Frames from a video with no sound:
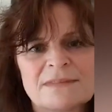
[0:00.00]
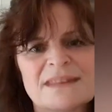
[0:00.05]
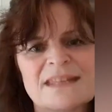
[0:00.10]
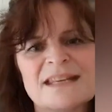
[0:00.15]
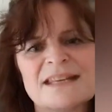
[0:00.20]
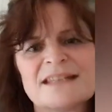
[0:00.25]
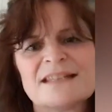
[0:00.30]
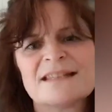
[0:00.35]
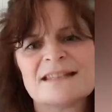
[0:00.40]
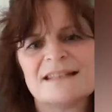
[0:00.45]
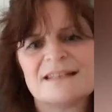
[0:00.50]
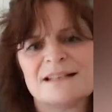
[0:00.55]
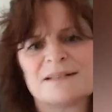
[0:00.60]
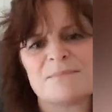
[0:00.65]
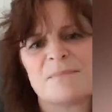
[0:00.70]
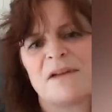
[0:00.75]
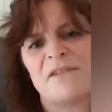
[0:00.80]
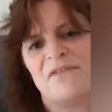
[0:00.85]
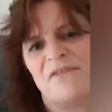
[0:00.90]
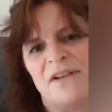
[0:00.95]
This is
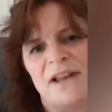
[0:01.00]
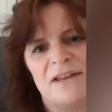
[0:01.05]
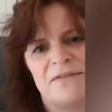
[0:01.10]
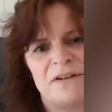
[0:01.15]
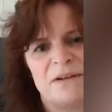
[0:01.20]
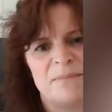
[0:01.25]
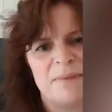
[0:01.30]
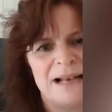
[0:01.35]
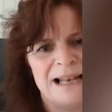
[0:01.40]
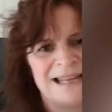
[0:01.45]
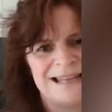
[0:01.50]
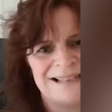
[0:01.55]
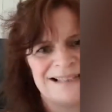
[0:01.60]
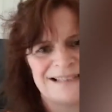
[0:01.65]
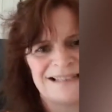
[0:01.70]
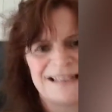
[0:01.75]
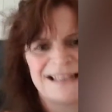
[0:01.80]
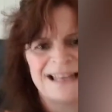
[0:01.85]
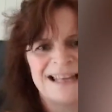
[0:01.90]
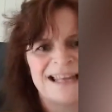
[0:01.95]
my favourite
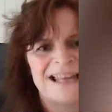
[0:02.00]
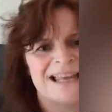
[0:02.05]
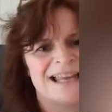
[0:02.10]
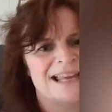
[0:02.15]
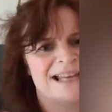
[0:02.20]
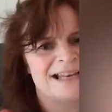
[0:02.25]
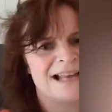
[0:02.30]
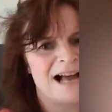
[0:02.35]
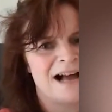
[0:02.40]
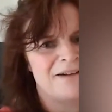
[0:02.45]
place in